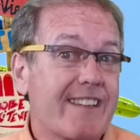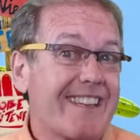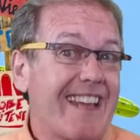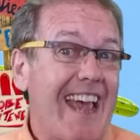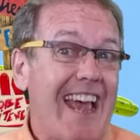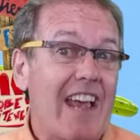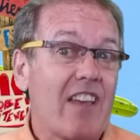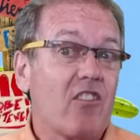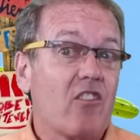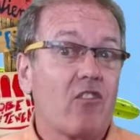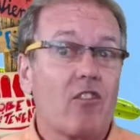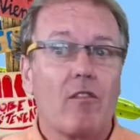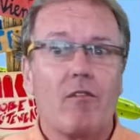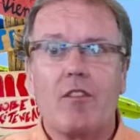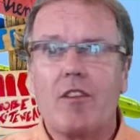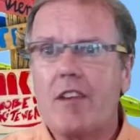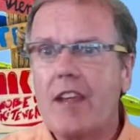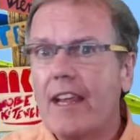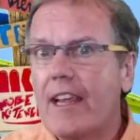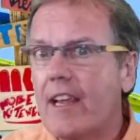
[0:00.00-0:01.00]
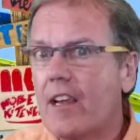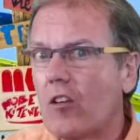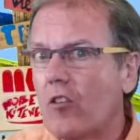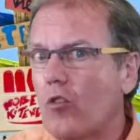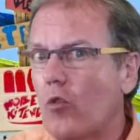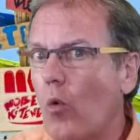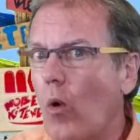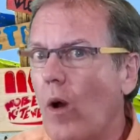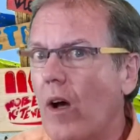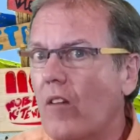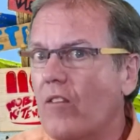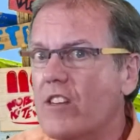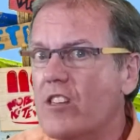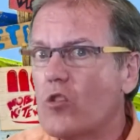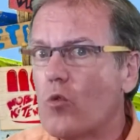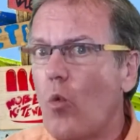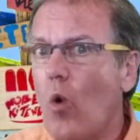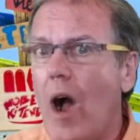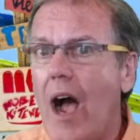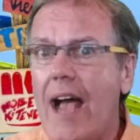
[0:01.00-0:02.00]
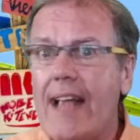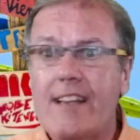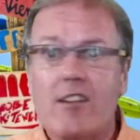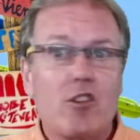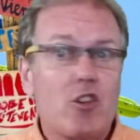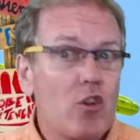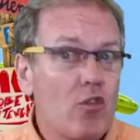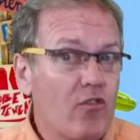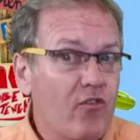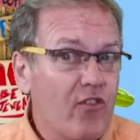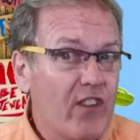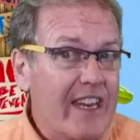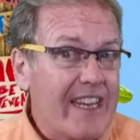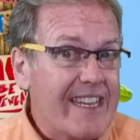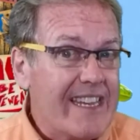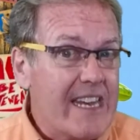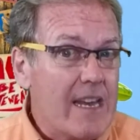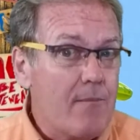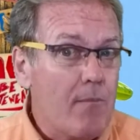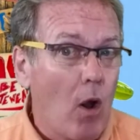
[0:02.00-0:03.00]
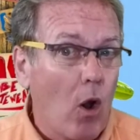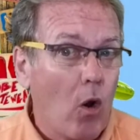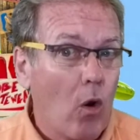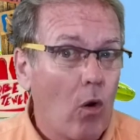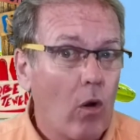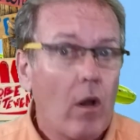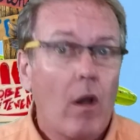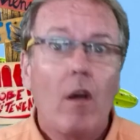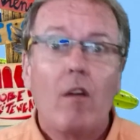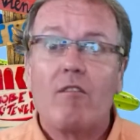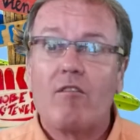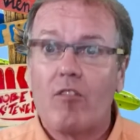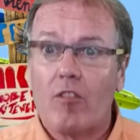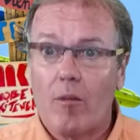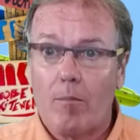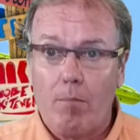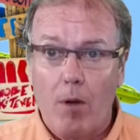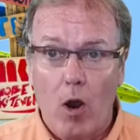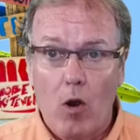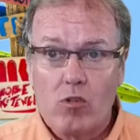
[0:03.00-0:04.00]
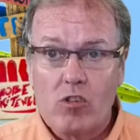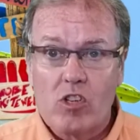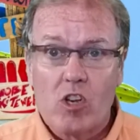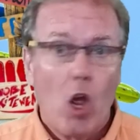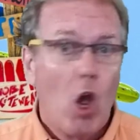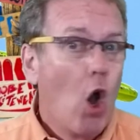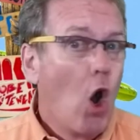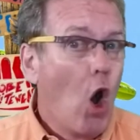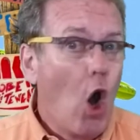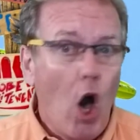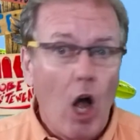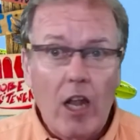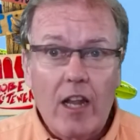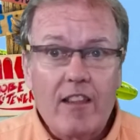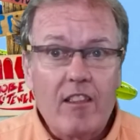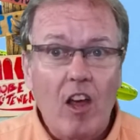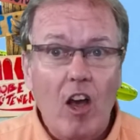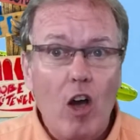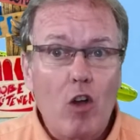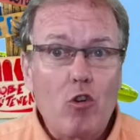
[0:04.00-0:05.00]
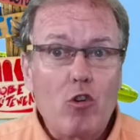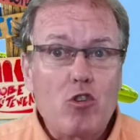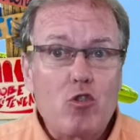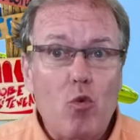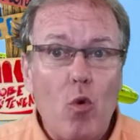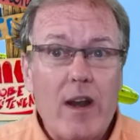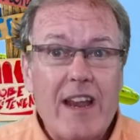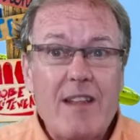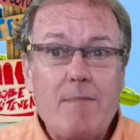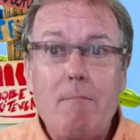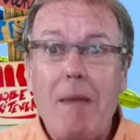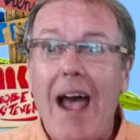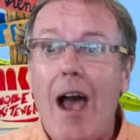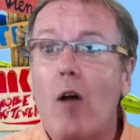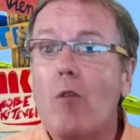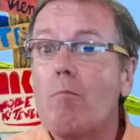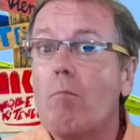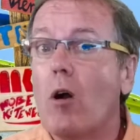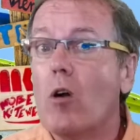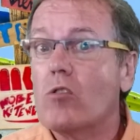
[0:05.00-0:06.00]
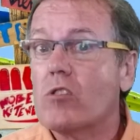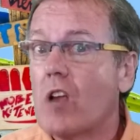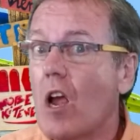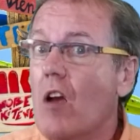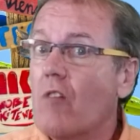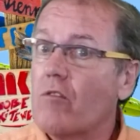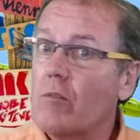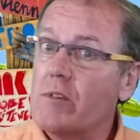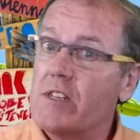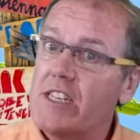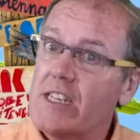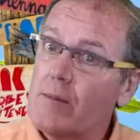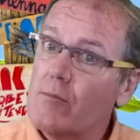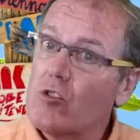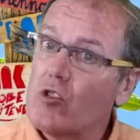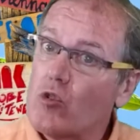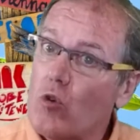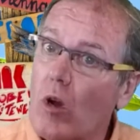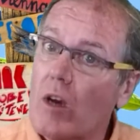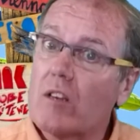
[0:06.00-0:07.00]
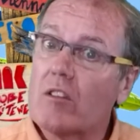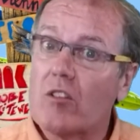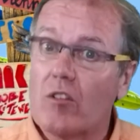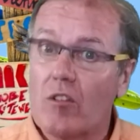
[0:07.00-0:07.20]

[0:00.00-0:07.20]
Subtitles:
tasks of digging a 12-inch wide, 2 feet deep hole for the post, hauling the 120-pound post from Jim's truck to